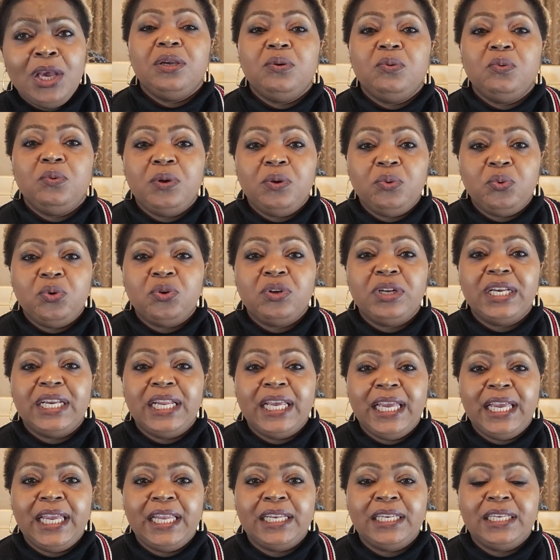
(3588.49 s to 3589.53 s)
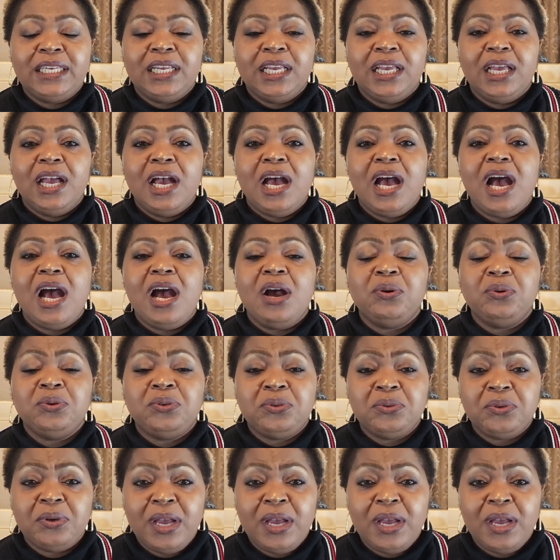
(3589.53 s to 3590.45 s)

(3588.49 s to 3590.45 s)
We will learn how to